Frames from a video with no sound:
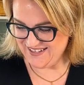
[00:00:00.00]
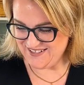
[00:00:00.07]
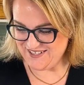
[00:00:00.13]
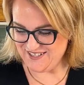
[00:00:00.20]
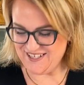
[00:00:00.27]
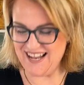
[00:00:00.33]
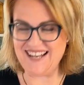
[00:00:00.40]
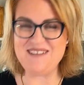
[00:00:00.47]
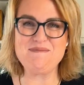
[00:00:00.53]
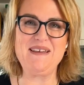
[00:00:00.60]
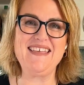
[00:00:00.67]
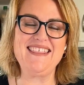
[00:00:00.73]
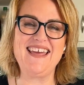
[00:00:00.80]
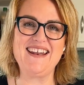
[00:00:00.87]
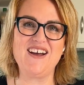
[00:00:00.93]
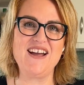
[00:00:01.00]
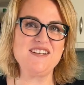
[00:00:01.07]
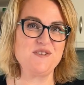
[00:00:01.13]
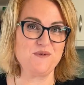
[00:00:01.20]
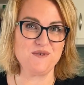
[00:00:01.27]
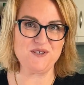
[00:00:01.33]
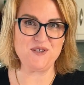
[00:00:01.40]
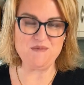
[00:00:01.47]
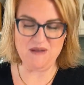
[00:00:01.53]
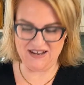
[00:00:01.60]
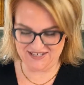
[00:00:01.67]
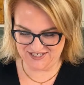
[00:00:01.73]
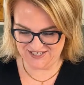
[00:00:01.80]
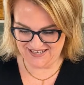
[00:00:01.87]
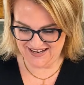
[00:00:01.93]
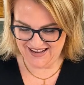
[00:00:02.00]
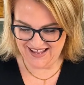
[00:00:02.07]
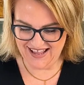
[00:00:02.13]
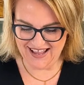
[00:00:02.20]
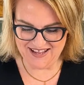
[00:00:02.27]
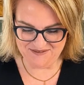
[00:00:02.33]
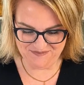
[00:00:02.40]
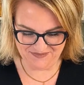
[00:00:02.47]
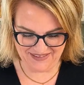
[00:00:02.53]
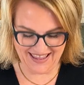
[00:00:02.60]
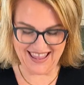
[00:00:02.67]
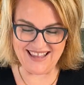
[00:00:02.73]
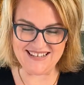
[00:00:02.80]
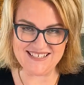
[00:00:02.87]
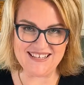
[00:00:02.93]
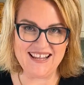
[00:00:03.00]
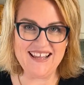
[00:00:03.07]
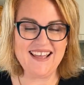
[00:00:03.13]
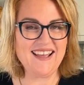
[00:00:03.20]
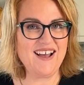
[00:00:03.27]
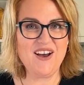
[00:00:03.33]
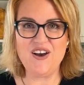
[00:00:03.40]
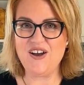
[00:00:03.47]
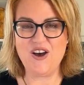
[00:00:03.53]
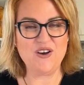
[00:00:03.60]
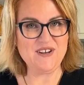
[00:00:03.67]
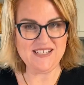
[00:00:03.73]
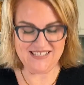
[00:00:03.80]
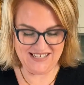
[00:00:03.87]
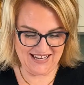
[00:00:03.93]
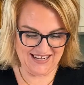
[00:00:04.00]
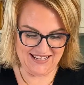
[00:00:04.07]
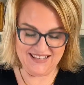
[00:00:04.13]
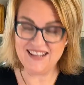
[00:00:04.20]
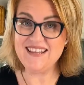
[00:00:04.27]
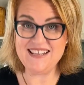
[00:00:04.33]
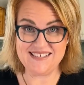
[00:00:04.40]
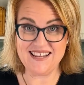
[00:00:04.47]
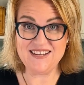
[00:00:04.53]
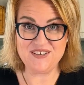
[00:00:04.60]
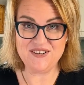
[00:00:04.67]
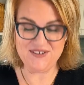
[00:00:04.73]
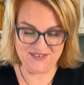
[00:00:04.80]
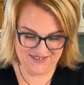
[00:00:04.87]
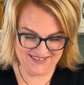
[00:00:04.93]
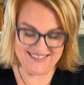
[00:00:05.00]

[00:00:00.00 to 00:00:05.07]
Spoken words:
telling me that I talk too much, and honestly, yes I do.